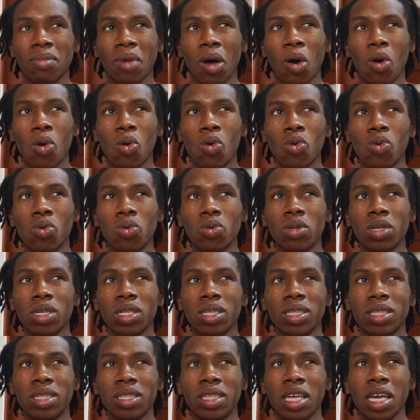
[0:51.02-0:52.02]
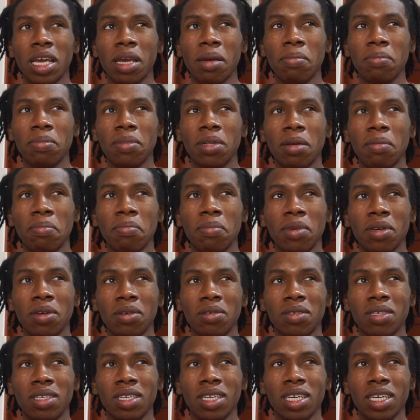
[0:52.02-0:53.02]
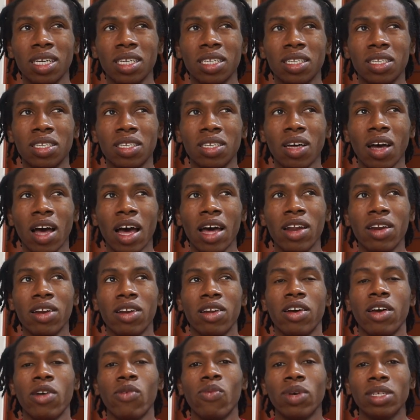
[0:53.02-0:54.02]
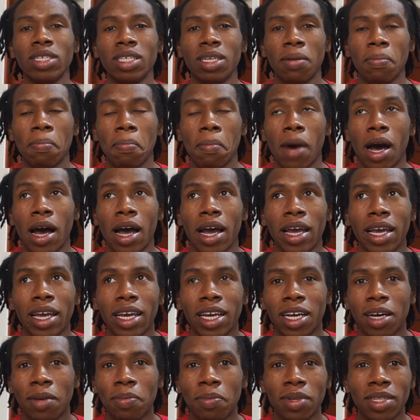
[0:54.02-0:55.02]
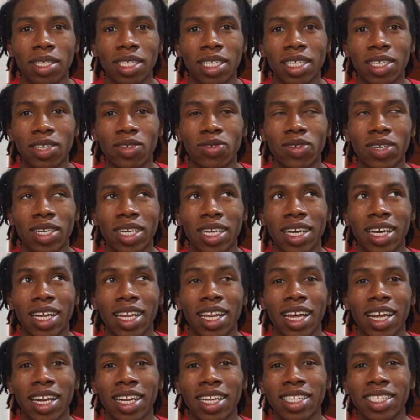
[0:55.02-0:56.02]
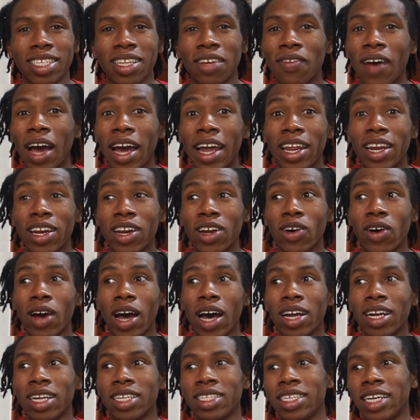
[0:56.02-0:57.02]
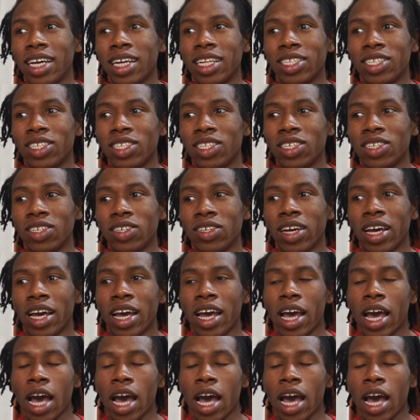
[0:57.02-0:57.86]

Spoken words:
old themed music. So I don't know, it wasn't my cup of tea really. A lot of the stuff I didn't know how to dance to.